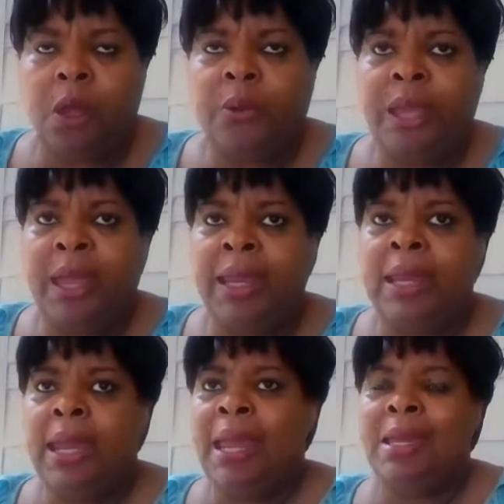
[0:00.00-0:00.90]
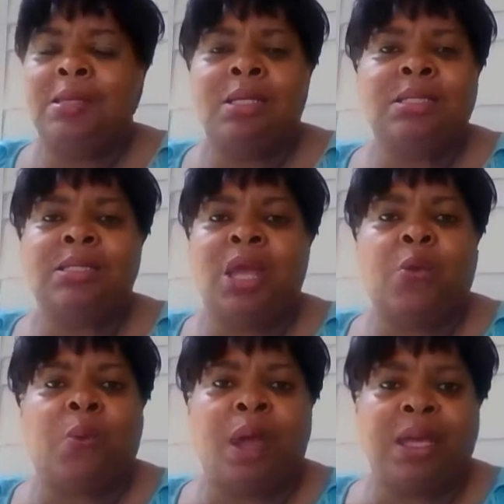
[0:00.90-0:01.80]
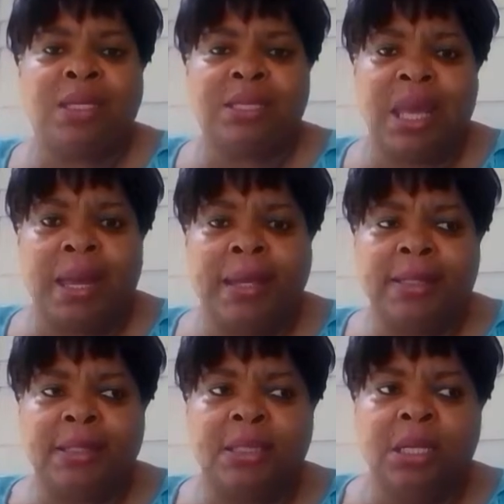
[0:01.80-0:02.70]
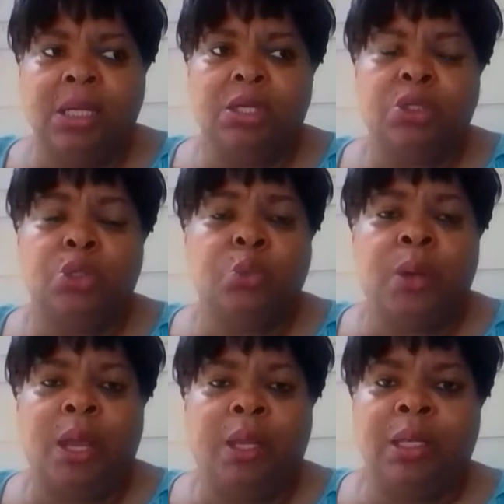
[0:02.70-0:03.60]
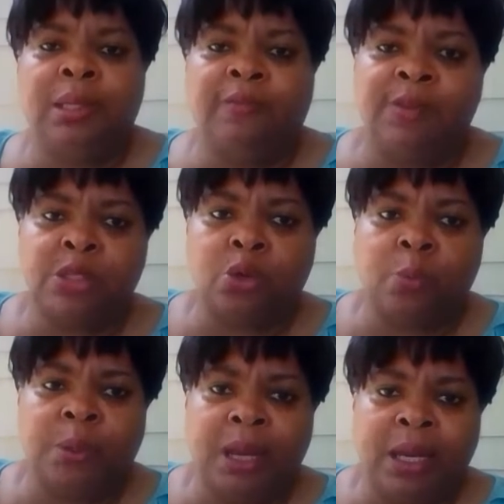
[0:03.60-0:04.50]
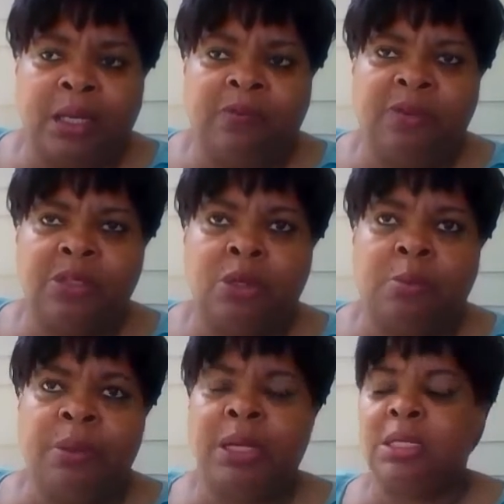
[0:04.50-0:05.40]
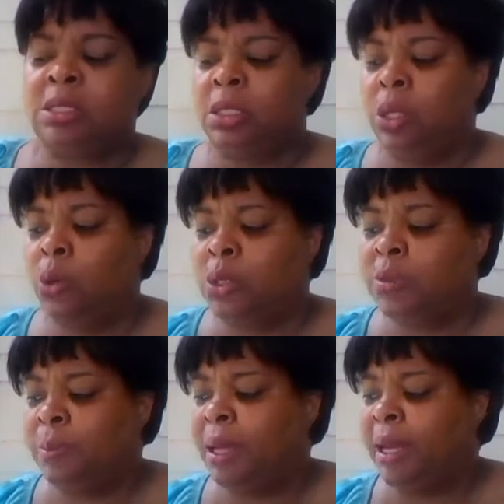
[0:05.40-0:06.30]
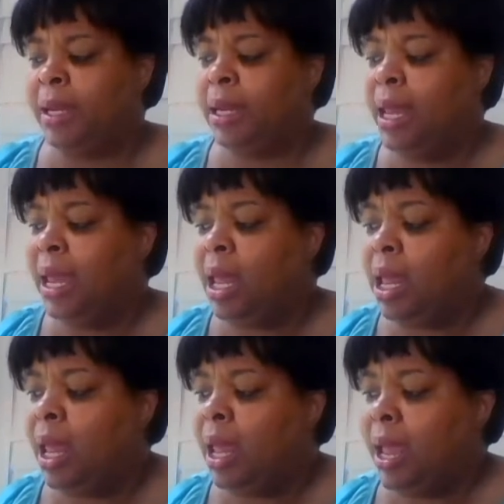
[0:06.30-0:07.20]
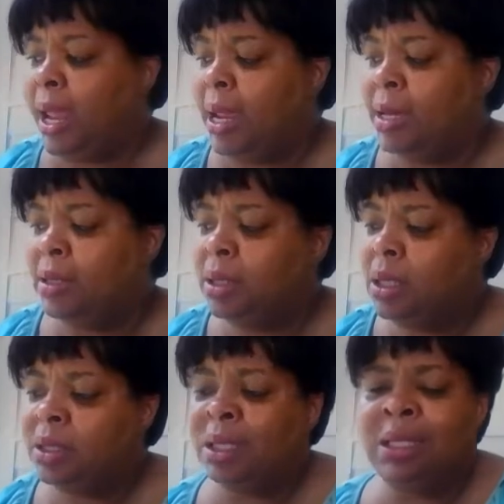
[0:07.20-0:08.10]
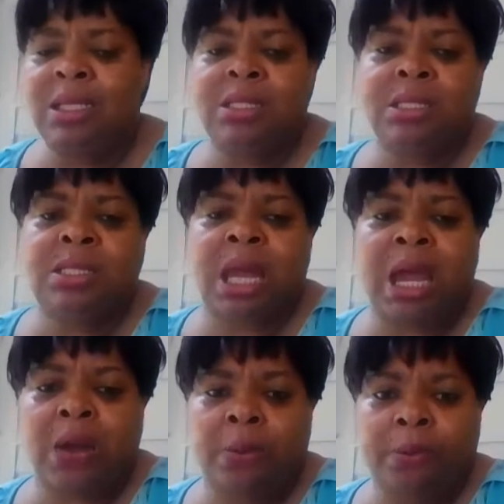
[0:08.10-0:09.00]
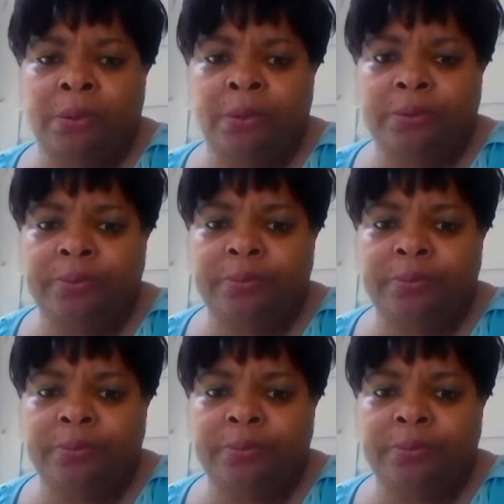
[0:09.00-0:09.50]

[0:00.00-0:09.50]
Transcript: Okay? It doesn't take rocket science to dwell in the physical plane. The physical plane is the lowest plane and the least desirable,